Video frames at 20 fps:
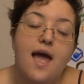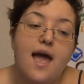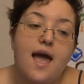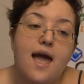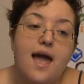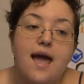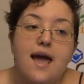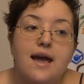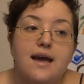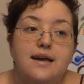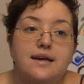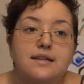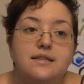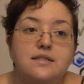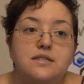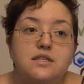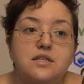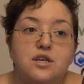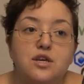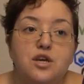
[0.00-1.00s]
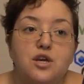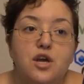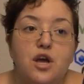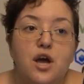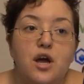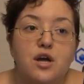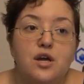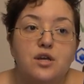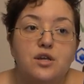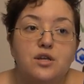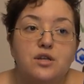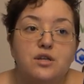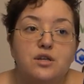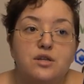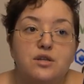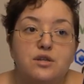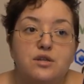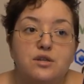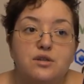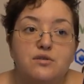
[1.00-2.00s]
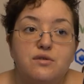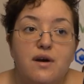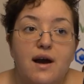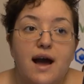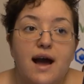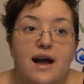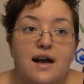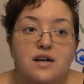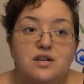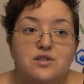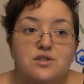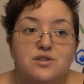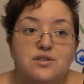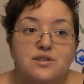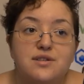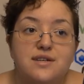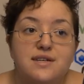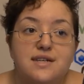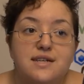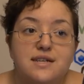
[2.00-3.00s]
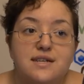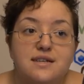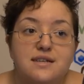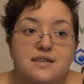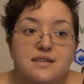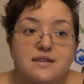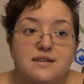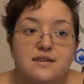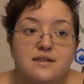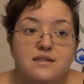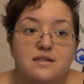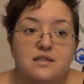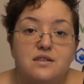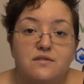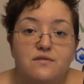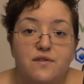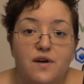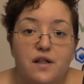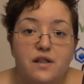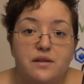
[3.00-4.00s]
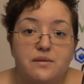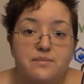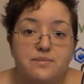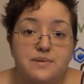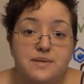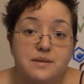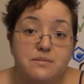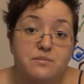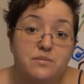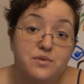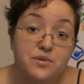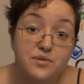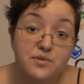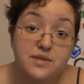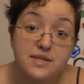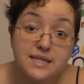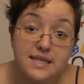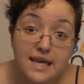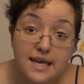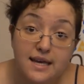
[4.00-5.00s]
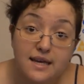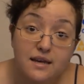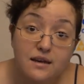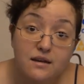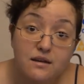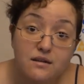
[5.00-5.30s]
and you actually develop some loose skin.